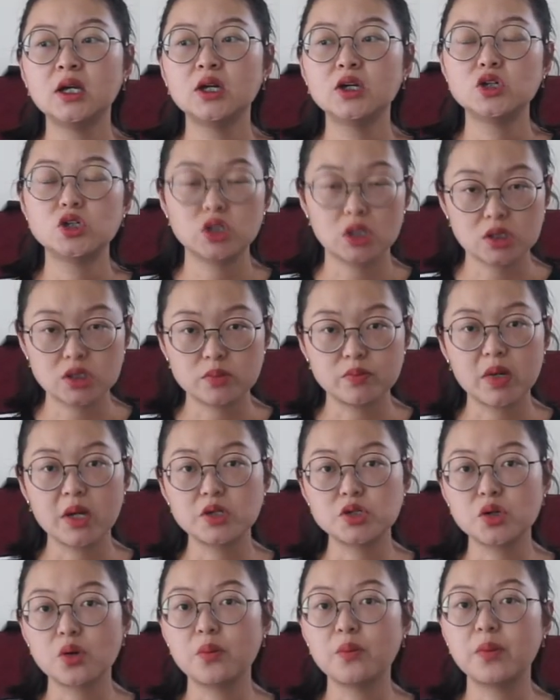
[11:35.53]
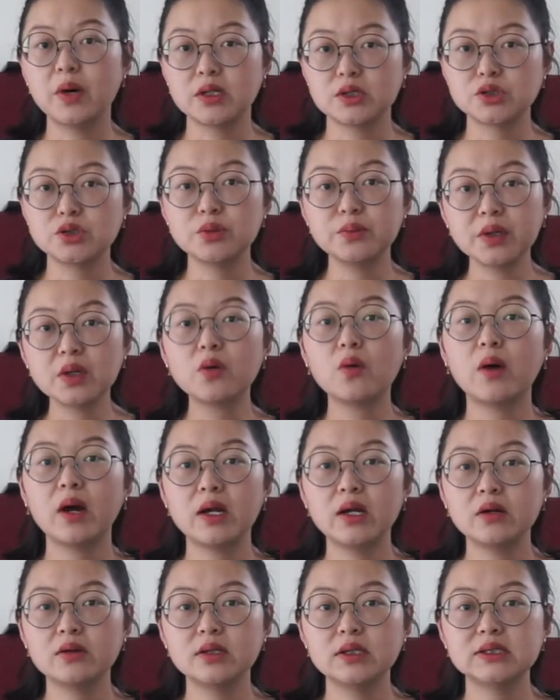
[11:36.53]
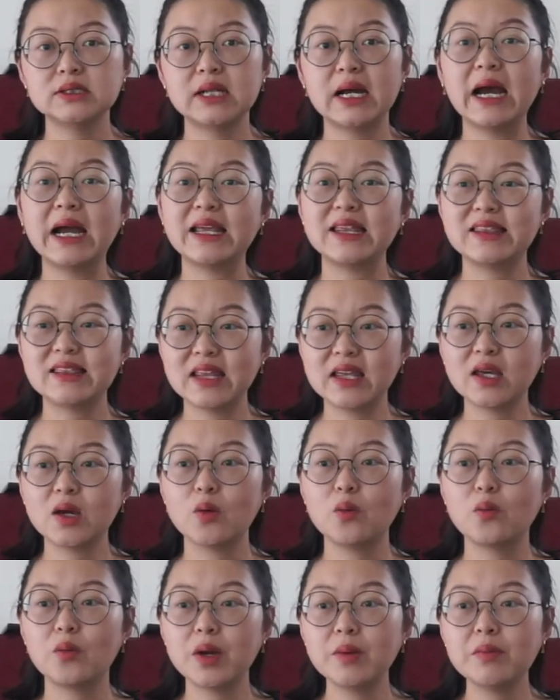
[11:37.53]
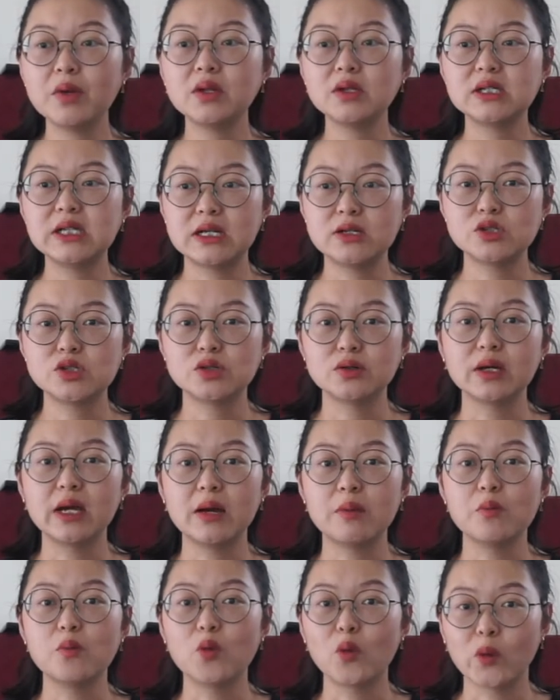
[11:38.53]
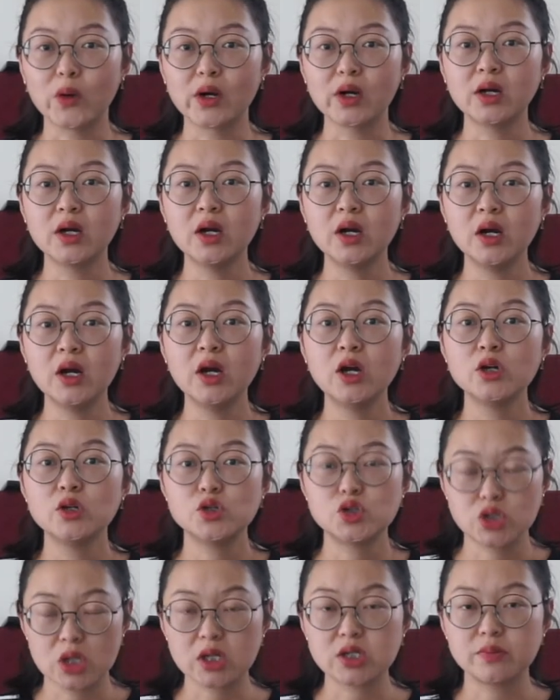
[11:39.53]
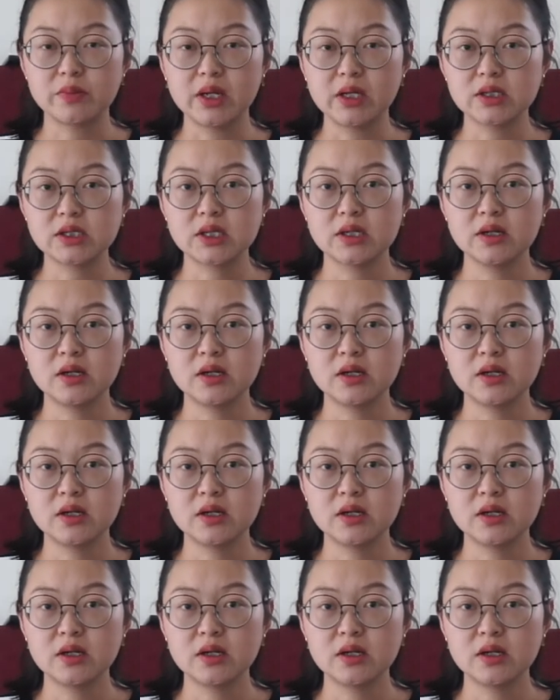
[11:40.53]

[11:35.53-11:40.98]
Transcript: judgmental, but to be quite honest, I think women tend to get more judgment,